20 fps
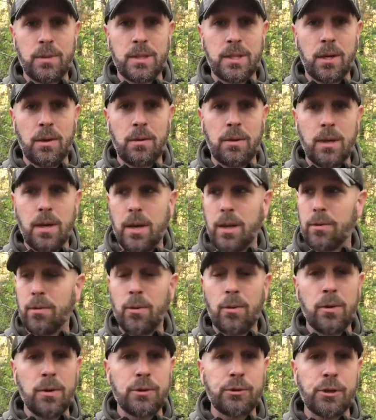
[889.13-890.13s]
So
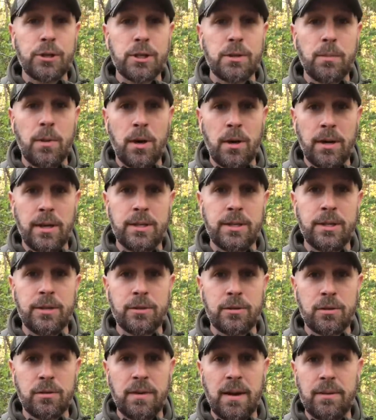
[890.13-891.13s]
throw a nutrition bar into your
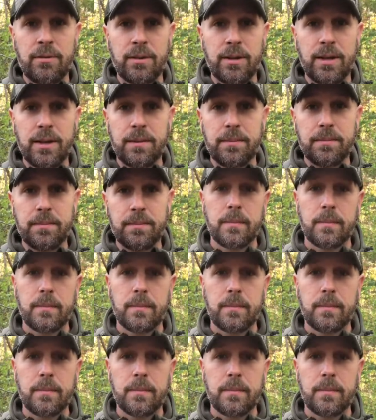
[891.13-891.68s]
survival kit.